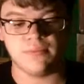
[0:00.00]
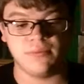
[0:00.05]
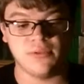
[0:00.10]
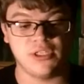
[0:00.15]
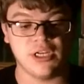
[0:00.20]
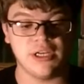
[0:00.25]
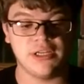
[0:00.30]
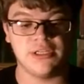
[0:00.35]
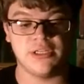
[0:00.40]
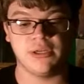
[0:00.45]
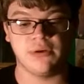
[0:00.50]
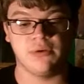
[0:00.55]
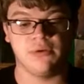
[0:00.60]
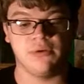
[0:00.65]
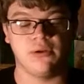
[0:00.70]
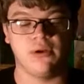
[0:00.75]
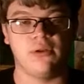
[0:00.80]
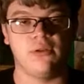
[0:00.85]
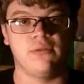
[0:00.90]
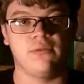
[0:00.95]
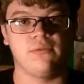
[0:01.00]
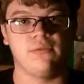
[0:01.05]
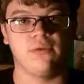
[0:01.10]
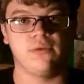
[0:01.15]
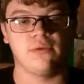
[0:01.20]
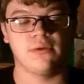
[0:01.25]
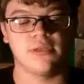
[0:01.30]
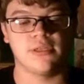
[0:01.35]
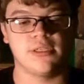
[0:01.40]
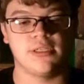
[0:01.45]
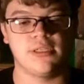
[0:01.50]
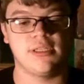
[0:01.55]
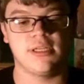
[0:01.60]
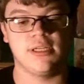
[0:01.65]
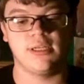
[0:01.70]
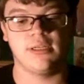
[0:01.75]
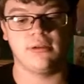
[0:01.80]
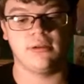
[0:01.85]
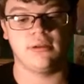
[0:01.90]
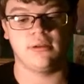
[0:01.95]
Jake Gyllenhaal, of course,
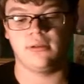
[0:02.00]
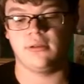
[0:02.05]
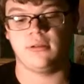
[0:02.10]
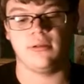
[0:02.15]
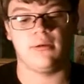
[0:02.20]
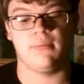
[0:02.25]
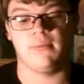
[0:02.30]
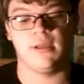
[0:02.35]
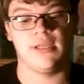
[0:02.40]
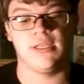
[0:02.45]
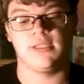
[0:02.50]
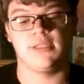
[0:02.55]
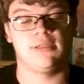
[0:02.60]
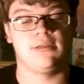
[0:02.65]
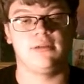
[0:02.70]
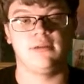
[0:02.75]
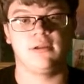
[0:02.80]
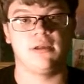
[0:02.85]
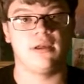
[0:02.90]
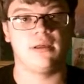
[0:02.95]
did amazing.